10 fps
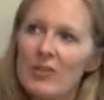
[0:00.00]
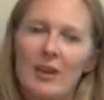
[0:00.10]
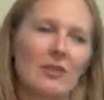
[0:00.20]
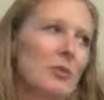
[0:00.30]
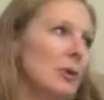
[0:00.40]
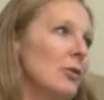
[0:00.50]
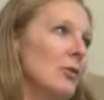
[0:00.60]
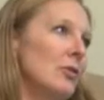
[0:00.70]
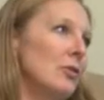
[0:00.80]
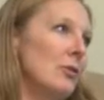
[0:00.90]
has the
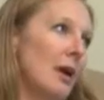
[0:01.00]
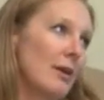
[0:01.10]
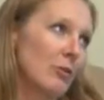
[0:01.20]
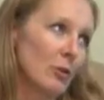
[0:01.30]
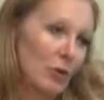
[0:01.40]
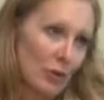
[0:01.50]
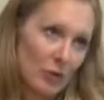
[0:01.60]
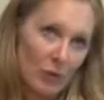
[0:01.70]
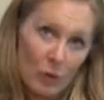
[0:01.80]
most high fructose